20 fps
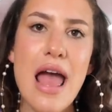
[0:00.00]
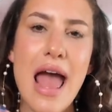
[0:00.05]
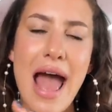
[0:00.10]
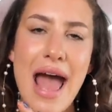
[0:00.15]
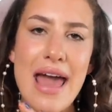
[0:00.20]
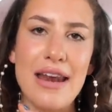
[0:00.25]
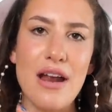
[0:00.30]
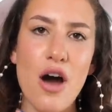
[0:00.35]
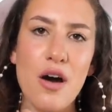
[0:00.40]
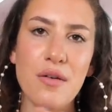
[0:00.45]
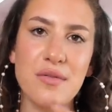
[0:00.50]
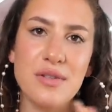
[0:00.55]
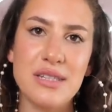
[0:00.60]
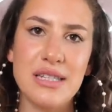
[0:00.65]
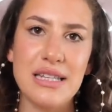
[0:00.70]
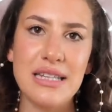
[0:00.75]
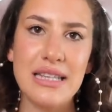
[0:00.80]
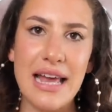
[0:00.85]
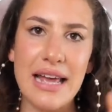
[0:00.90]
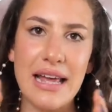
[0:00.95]
And
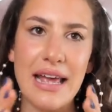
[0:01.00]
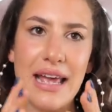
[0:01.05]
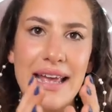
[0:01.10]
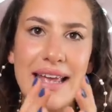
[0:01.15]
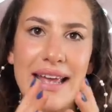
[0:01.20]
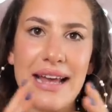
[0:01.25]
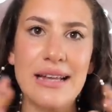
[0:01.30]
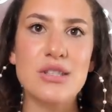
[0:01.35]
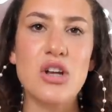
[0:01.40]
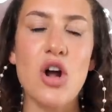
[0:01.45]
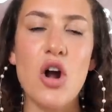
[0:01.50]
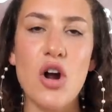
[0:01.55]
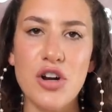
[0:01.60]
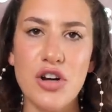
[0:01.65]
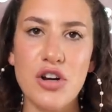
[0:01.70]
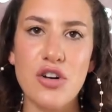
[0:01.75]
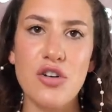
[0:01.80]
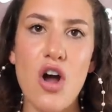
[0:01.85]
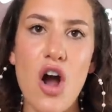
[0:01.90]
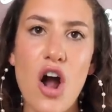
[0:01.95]
obviously like it gets
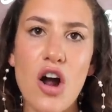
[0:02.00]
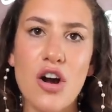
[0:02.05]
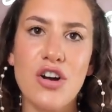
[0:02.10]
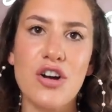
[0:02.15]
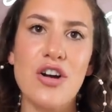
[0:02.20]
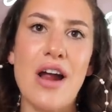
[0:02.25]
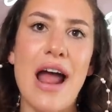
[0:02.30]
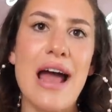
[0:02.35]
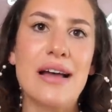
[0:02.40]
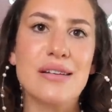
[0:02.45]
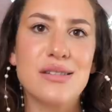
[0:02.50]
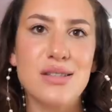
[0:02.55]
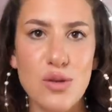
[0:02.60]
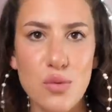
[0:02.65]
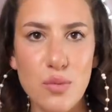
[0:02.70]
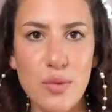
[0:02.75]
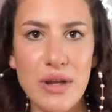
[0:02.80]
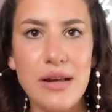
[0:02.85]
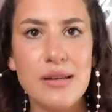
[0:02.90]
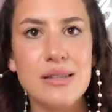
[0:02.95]
harder and harder as the
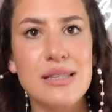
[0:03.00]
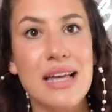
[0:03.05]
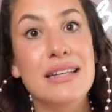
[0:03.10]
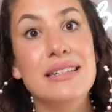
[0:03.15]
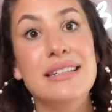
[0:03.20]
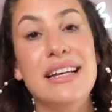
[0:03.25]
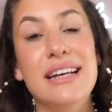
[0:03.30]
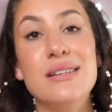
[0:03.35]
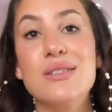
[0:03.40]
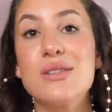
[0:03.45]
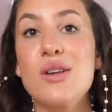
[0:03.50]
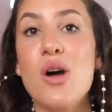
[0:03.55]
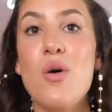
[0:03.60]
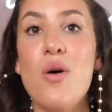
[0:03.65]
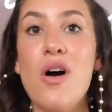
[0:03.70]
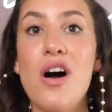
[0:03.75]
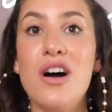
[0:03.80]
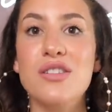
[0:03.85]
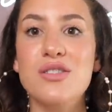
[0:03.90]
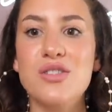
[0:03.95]
weeks and days go
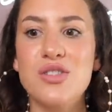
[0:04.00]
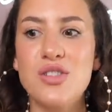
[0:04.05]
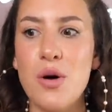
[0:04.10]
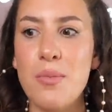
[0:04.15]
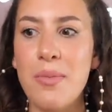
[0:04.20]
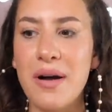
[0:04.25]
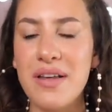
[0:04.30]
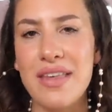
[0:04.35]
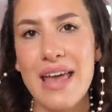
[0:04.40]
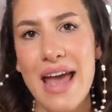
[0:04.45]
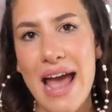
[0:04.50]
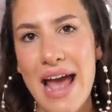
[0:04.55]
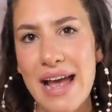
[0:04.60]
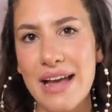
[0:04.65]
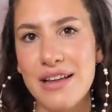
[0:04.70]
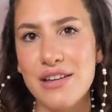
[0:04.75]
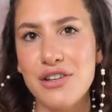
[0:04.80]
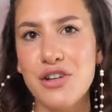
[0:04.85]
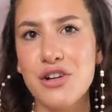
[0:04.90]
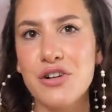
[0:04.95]
on. So by the
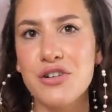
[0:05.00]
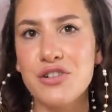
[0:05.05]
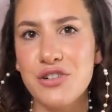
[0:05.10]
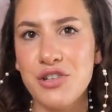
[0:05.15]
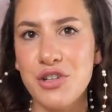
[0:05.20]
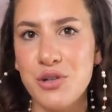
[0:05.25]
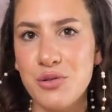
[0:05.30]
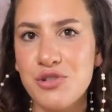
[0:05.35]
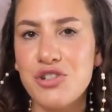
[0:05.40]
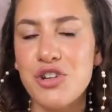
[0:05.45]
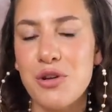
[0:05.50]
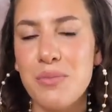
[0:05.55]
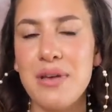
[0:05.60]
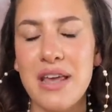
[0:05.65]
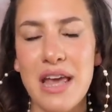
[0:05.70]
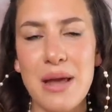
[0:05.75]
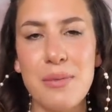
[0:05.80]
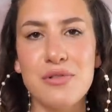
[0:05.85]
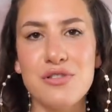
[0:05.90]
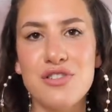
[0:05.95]
end, you're, you should
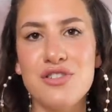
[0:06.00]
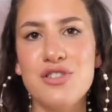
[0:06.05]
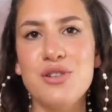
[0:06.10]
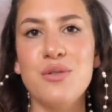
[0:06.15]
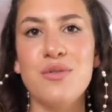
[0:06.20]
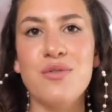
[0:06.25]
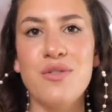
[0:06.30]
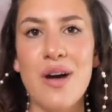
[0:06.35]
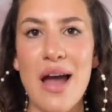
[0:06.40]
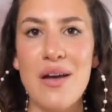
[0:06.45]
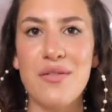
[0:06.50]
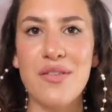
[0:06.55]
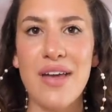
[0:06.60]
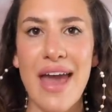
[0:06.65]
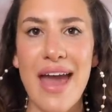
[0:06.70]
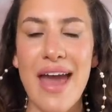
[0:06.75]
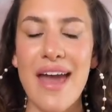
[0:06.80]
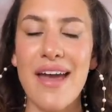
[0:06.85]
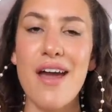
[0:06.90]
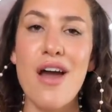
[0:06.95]
be able to do
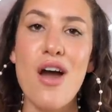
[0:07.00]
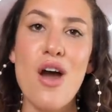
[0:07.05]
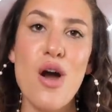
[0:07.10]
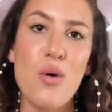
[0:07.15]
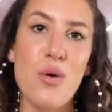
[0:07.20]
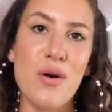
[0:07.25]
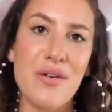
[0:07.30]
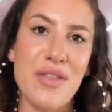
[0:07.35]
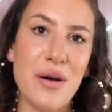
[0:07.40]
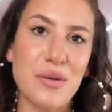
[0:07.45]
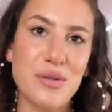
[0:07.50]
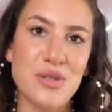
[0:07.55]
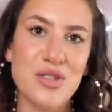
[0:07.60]
5K without